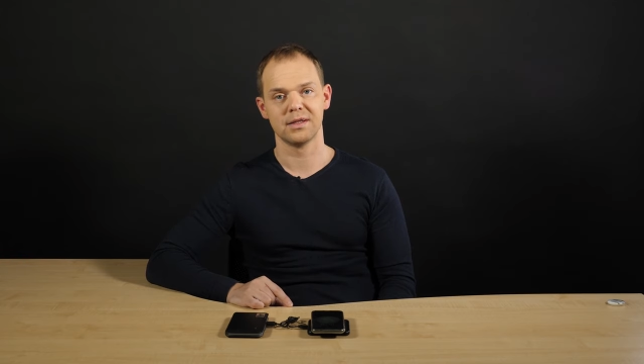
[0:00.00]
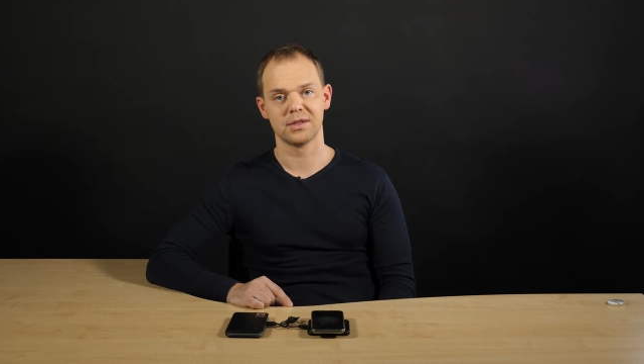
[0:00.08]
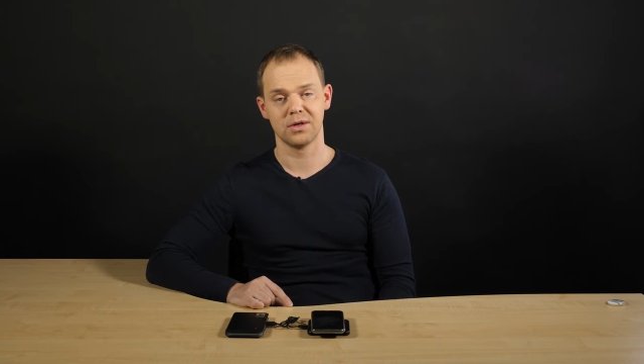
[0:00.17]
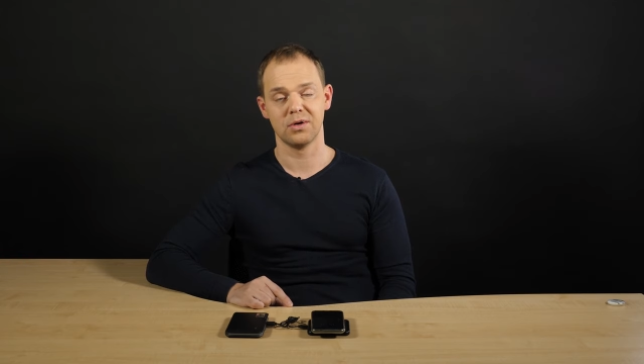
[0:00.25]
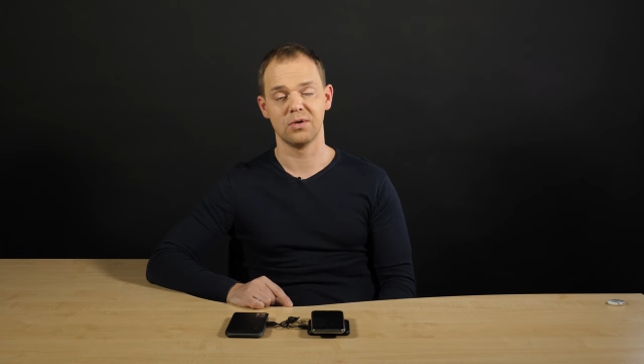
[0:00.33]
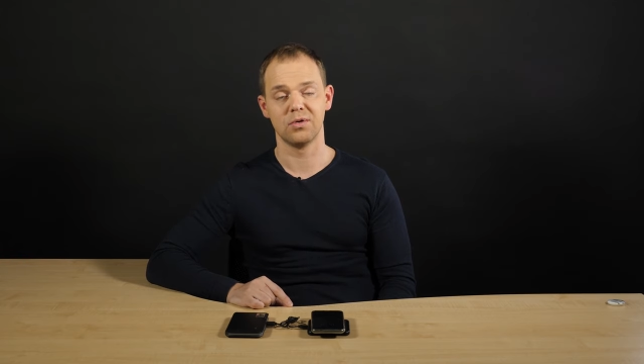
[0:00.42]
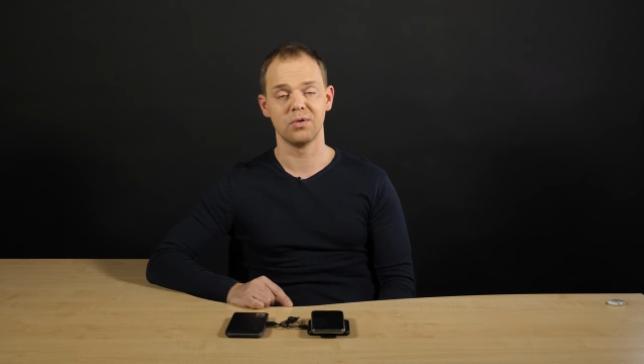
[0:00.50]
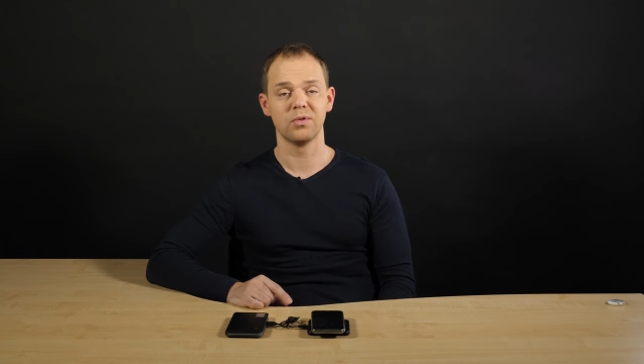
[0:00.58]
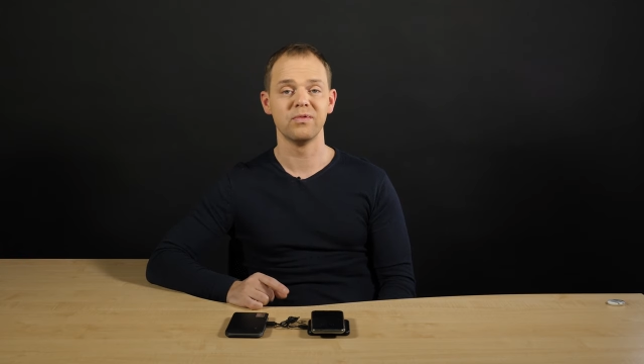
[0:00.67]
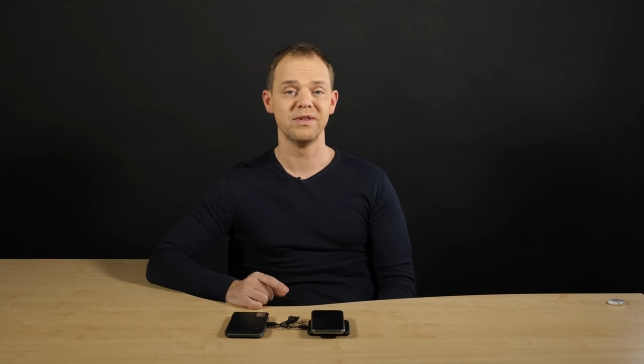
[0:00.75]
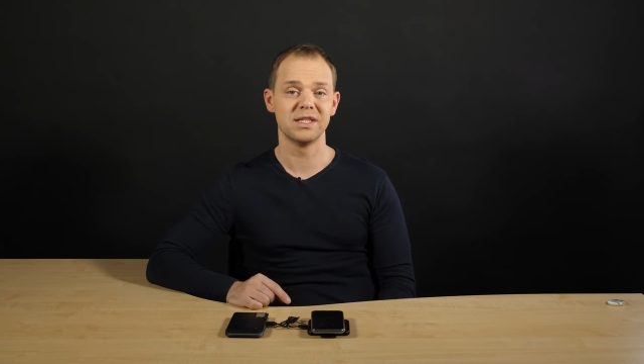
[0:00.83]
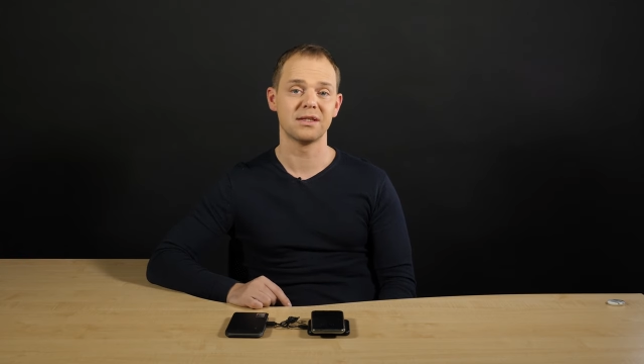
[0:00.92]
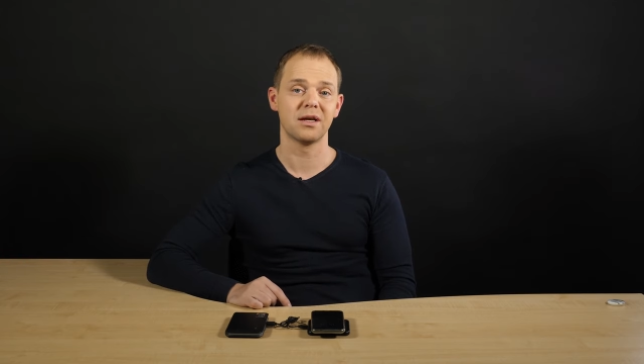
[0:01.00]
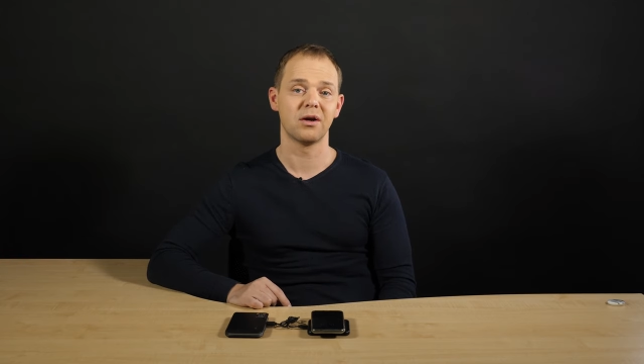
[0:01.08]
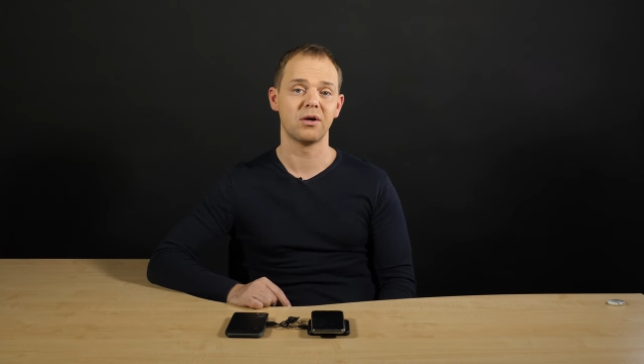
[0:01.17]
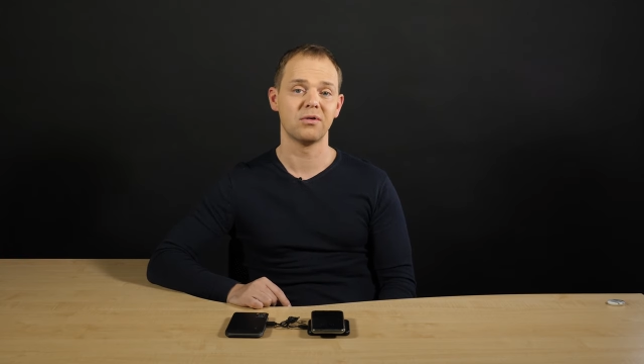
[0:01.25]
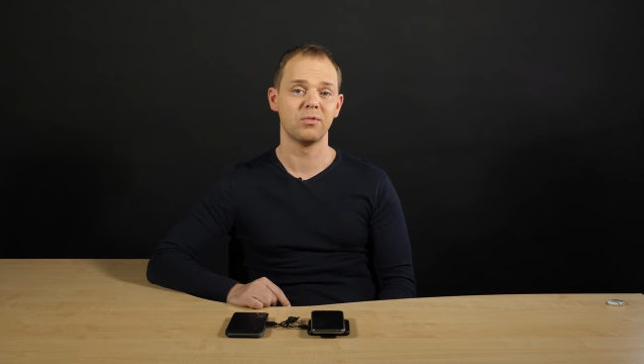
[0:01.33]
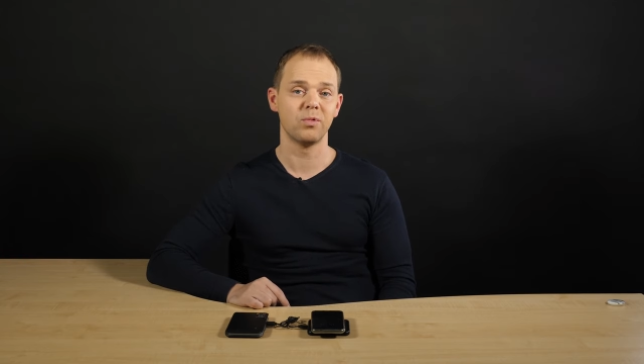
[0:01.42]
So visit
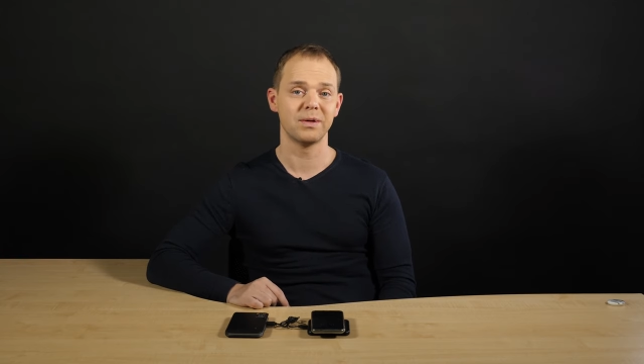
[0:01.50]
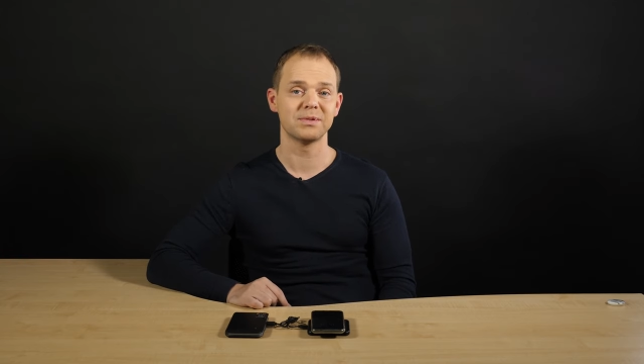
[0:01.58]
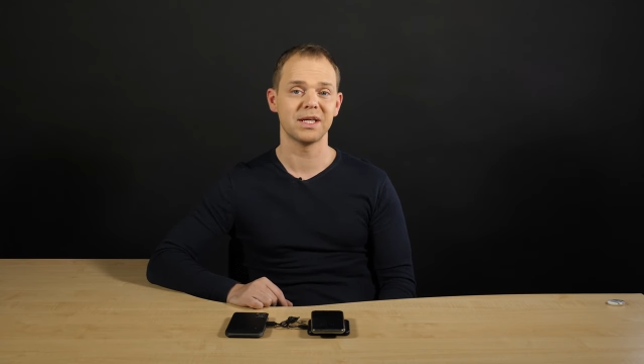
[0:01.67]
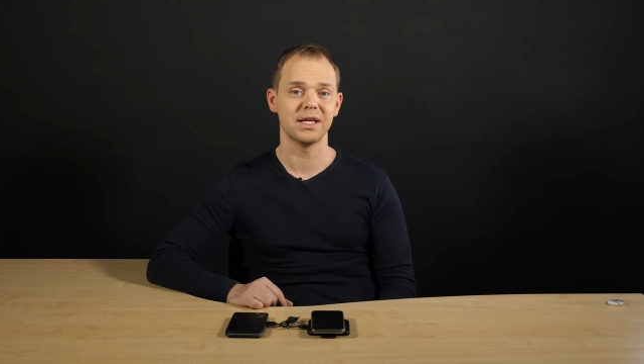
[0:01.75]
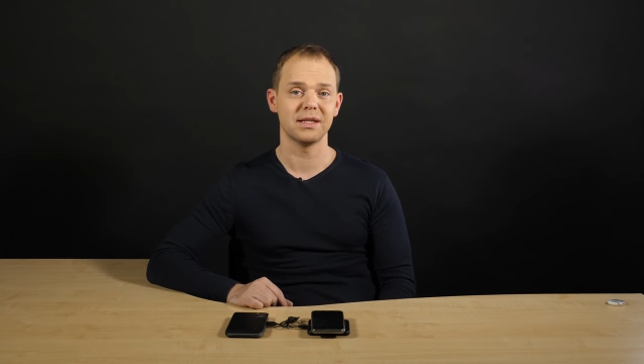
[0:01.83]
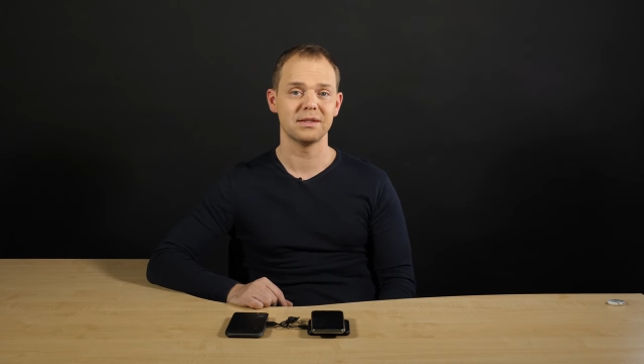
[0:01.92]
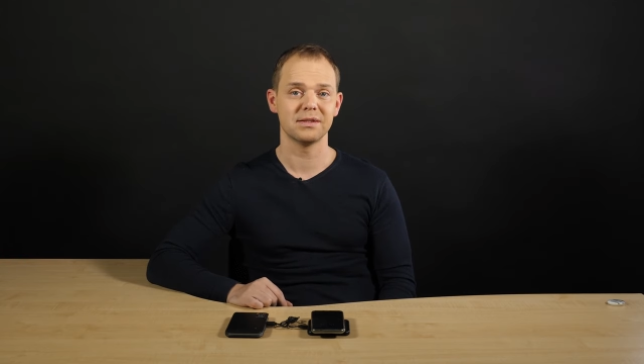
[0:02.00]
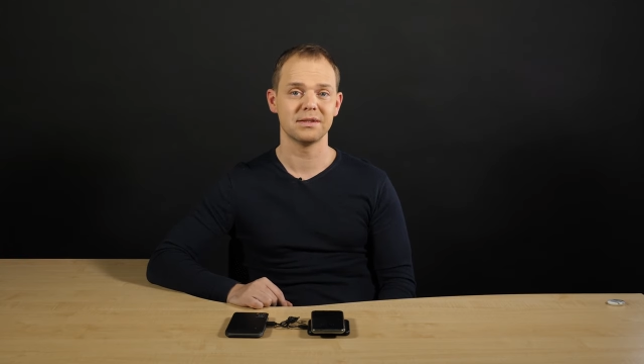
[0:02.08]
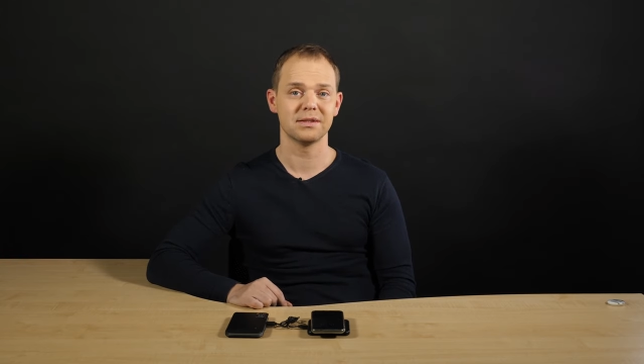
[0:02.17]
our website